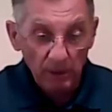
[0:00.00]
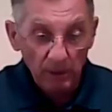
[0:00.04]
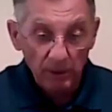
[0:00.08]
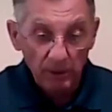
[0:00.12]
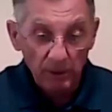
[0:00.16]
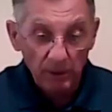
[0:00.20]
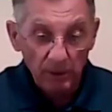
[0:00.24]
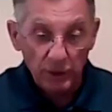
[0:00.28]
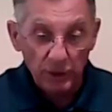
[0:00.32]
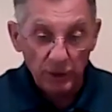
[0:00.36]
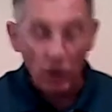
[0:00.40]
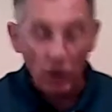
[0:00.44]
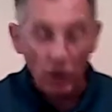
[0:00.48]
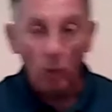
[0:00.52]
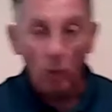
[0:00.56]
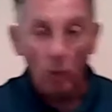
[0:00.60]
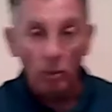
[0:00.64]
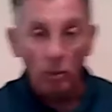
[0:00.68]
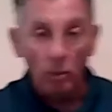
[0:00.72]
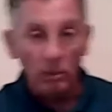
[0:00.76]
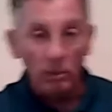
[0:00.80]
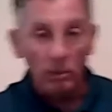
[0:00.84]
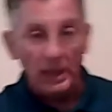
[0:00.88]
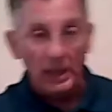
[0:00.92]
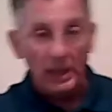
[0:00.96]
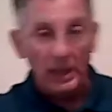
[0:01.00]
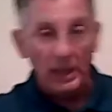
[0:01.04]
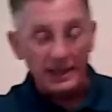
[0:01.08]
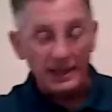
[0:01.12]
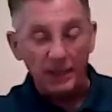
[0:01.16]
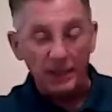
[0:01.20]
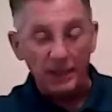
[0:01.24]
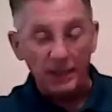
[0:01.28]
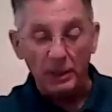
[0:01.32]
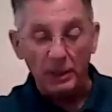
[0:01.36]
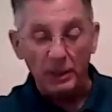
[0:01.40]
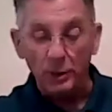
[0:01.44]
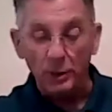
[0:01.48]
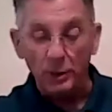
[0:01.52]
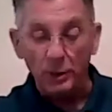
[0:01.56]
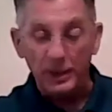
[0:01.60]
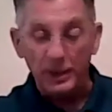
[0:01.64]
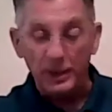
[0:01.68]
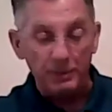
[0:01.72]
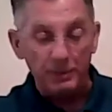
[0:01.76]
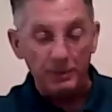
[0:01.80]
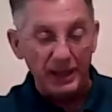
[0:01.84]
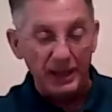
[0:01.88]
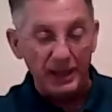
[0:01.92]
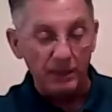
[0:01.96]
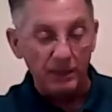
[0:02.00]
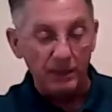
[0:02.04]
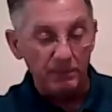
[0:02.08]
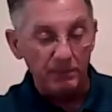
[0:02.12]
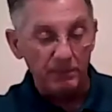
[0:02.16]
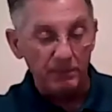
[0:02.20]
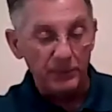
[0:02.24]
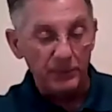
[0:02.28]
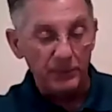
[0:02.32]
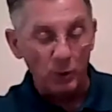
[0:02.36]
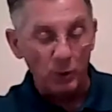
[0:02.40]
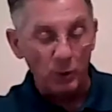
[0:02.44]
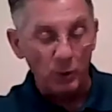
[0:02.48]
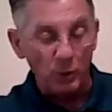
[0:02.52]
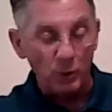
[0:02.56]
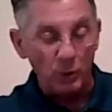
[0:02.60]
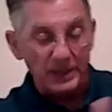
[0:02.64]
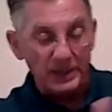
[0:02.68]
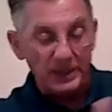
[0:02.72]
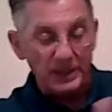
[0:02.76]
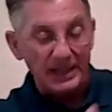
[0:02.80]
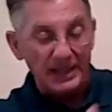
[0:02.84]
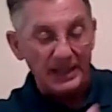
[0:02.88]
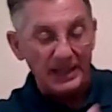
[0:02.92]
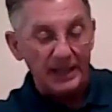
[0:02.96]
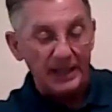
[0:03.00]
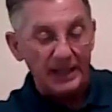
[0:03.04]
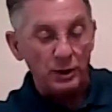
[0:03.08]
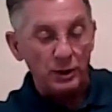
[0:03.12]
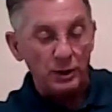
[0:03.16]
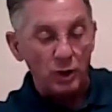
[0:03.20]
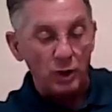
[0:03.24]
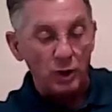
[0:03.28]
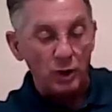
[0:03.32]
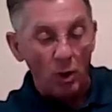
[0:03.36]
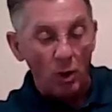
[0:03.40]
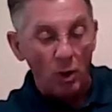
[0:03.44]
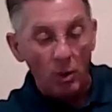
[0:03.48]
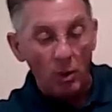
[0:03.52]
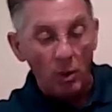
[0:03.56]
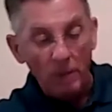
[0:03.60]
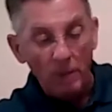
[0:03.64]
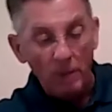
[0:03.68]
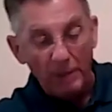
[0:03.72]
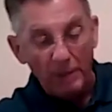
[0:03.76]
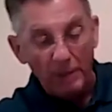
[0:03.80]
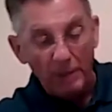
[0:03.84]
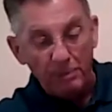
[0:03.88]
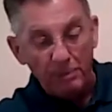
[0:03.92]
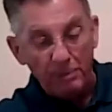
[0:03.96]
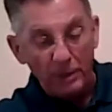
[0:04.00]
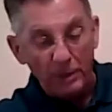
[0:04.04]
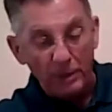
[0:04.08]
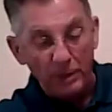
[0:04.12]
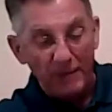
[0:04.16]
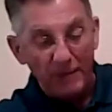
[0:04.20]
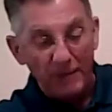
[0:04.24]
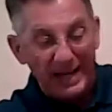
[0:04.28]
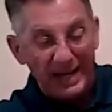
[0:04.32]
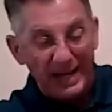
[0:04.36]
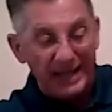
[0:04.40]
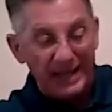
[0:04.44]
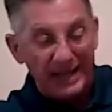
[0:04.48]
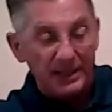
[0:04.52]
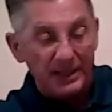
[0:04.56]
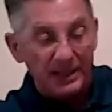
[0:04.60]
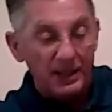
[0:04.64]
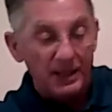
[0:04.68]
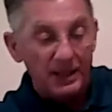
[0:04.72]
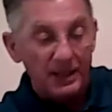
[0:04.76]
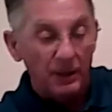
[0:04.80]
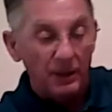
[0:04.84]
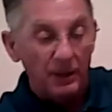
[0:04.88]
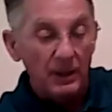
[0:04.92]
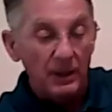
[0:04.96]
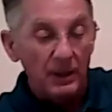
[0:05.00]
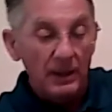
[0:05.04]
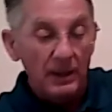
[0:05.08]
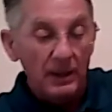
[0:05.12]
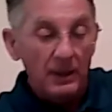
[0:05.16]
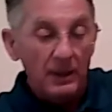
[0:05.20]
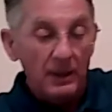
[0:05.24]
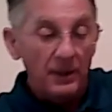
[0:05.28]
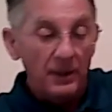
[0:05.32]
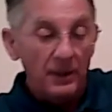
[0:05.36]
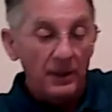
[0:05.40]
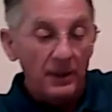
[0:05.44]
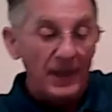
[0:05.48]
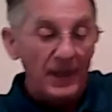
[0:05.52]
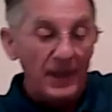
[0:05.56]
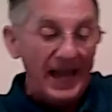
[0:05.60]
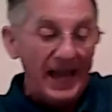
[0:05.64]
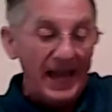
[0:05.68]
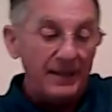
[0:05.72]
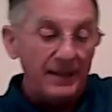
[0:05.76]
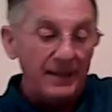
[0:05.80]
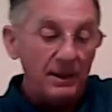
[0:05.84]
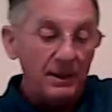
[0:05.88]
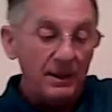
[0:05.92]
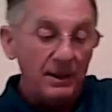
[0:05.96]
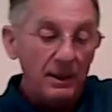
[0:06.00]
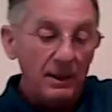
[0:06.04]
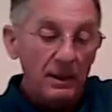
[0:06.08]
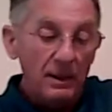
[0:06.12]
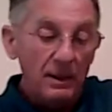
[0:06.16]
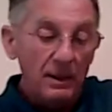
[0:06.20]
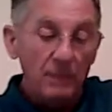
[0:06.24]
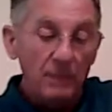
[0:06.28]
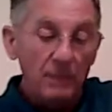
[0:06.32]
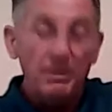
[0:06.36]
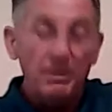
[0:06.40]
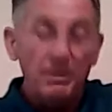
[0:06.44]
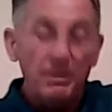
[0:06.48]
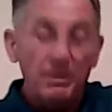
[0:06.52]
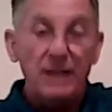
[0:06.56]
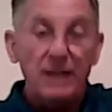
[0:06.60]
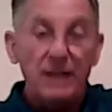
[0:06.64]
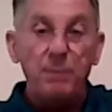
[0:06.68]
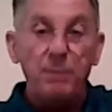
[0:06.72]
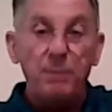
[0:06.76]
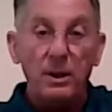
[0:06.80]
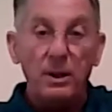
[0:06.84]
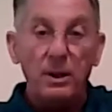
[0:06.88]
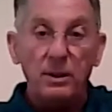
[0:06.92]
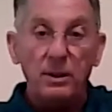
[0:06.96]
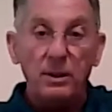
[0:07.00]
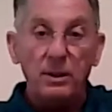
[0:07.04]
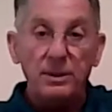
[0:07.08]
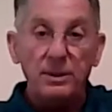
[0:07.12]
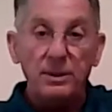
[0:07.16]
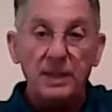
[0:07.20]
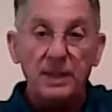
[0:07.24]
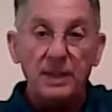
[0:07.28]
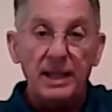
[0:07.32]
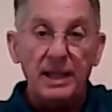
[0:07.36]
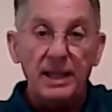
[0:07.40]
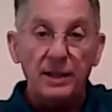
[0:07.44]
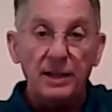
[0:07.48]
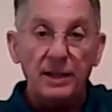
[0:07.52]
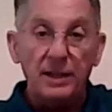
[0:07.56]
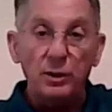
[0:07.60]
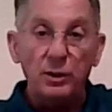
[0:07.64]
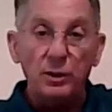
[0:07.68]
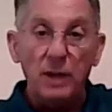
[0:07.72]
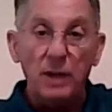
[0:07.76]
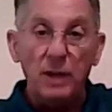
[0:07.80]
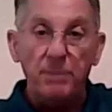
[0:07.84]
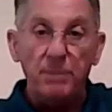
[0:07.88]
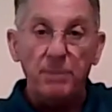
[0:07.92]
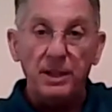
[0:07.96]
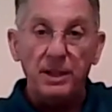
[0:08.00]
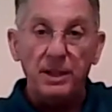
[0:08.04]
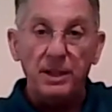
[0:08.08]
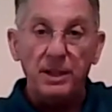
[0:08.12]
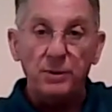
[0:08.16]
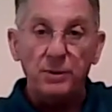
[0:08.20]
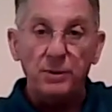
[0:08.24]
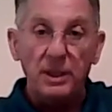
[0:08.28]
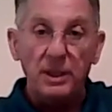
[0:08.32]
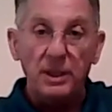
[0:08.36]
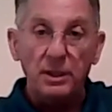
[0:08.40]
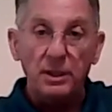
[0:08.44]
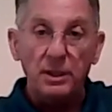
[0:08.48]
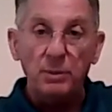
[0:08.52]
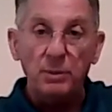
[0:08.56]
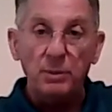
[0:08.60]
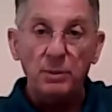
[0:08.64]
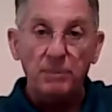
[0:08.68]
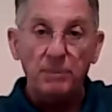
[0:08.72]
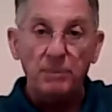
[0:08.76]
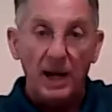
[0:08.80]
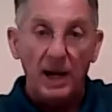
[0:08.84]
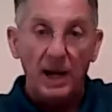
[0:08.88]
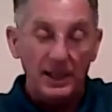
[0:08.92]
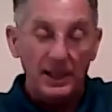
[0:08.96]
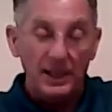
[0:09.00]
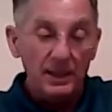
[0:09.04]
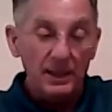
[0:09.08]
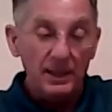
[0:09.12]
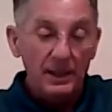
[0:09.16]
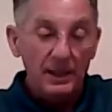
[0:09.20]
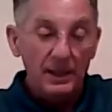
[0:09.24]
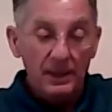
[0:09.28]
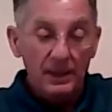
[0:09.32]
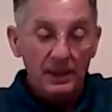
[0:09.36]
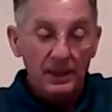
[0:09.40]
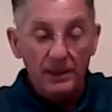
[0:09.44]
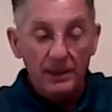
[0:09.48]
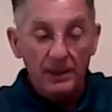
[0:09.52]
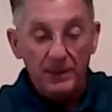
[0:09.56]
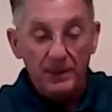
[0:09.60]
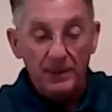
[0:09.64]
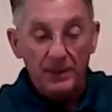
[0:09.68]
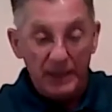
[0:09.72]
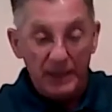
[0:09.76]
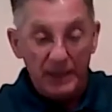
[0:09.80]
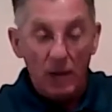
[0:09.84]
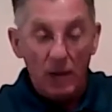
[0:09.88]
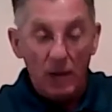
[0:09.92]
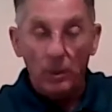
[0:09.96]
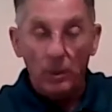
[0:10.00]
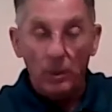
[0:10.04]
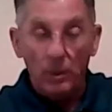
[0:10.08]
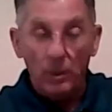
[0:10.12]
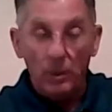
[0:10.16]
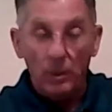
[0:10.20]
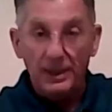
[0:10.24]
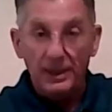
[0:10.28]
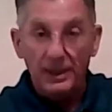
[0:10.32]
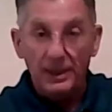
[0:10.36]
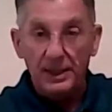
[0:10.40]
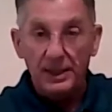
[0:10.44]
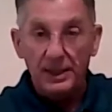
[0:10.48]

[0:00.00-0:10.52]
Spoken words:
so last thing I want to do with this beta source is again show by putting my hand in here that beta particles, again, do not penetrate the human body. The count rate is